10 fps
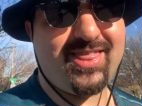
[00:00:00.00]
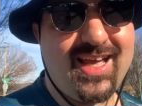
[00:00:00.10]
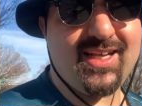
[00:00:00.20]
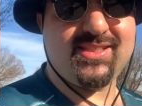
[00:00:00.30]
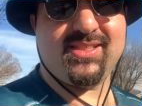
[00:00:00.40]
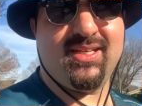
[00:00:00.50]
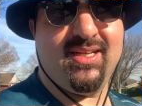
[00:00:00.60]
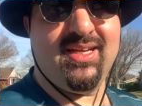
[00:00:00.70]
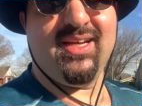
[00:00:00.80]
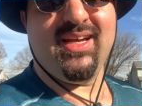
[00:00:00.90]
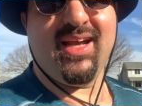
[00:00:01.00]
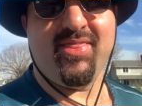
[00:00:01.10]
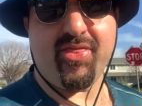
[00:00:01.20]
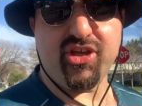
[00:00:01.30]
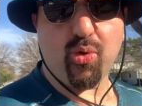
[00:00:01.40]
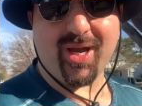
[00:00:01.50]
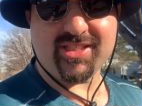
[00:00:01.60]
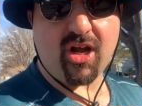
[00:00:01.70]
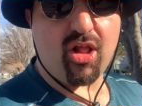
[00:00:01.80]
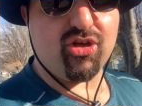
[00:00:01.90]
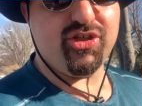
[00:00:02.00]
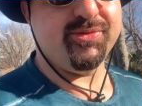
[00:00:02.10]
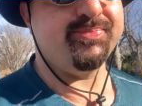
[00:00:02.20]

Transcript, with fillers: less than the US dollar